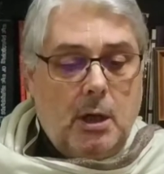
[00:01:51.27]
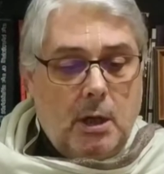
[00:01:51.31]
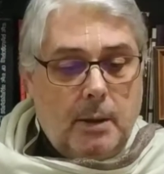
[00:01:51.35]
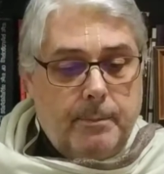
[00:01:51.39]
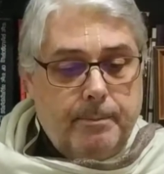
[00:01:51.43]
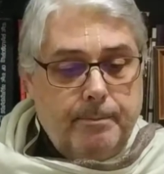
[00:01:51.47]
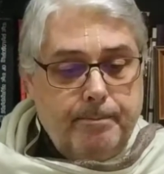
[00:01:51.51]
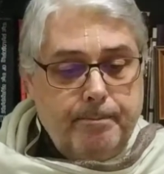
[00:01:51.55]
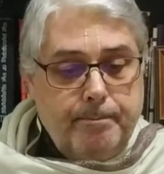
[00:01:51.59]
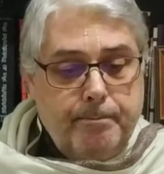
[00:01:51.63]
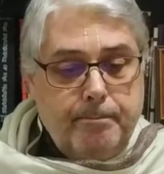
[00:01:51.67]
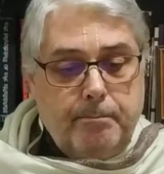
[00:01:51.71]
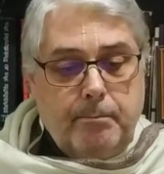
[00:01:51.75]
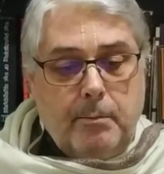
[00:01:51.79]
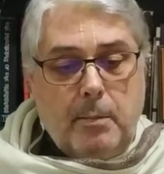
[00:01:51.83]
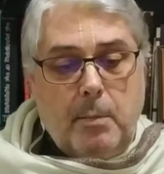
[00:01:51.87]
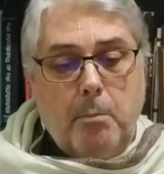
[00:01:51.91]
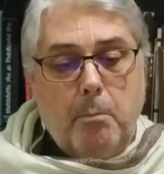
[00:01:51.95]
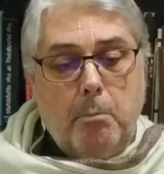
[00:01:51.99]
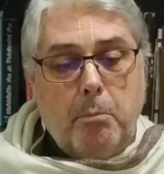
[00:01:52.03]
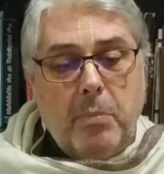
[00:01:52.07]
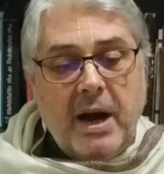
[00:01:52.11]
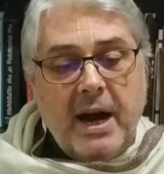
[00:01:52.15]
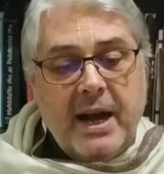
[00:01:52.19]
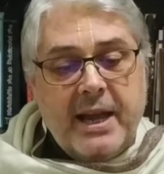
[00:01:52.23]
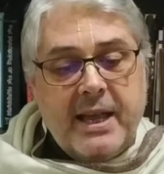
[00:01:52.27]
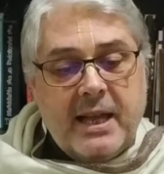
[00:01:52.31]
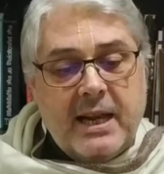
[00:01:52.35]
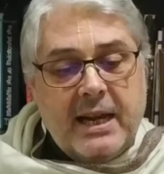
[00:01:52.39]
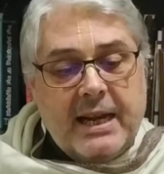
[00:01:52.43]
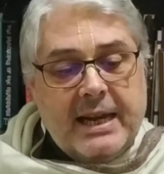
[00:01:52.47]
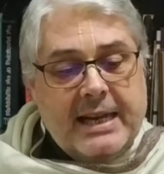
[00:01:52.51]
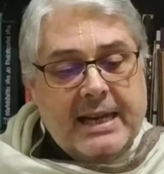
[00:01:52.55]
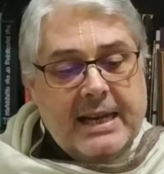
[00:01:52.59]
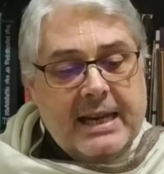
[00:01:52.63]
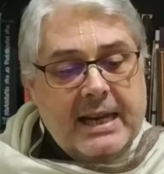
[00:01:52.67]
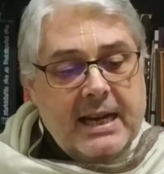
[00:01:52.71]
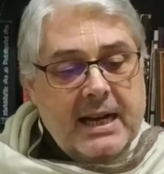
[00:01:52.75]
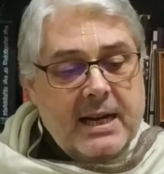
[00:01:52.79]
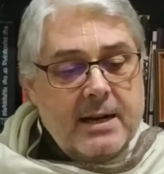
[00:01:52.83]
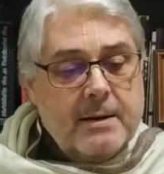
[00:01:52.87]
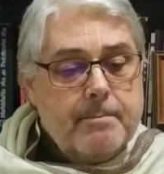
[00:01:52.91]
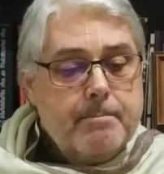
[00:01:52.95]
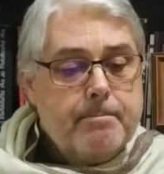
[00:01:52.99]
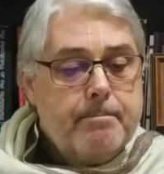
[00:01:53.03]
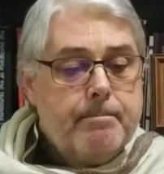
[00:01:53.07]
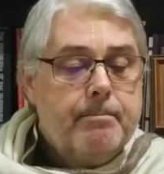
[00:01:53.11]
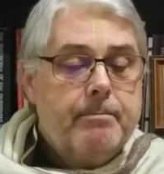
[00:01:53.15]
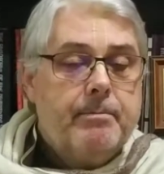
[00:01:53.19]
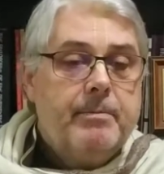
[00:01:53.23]

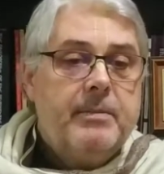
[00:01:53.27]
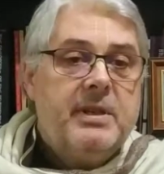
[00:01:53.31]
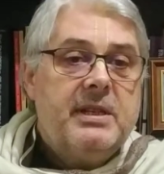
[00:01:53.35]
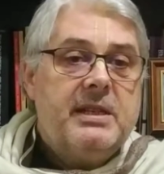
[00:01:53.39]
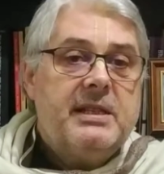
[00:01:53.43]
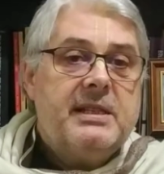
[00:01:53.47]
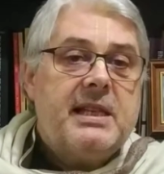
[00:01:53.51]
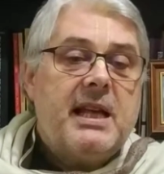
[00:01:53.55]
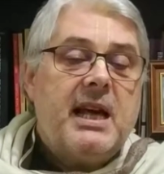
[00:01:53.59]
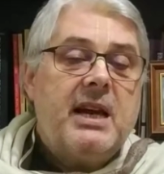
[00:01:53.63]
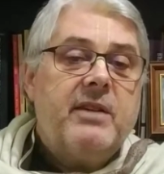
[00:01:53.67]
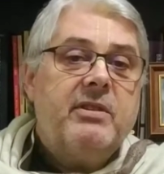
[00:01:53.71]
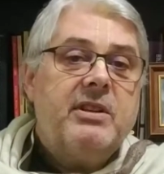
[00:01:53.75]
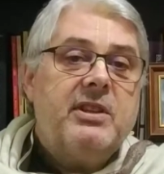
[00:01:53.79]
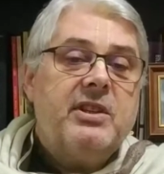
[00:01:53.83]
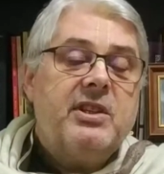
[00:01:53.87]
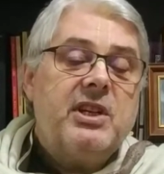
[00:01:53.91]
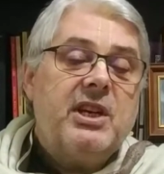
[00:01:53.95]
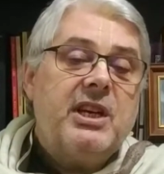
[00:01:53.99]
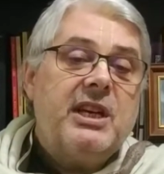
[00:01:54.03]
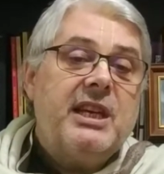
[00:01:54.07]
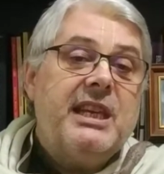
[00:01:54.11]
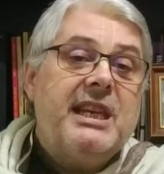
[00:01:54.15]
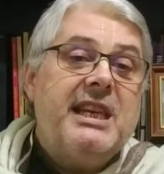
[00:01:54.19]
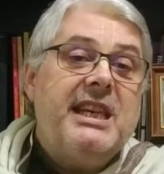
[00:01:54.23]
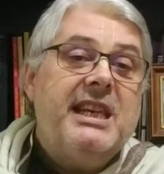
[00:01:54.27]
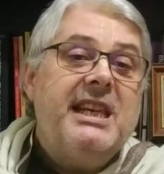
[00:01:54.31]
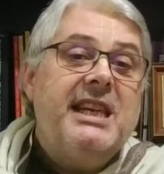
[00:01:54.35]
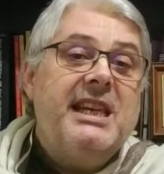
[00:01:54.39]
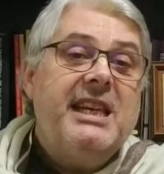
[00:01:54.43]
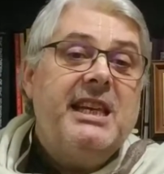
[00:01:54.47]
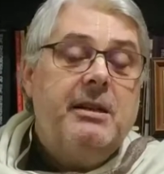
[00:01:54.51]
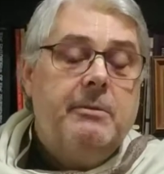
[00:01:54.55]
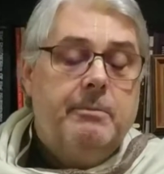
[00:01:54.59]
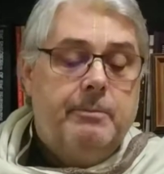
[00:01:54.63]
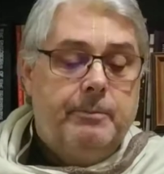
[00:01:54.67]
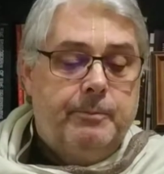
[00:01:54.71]
Bhayalingam Sarvatrahi.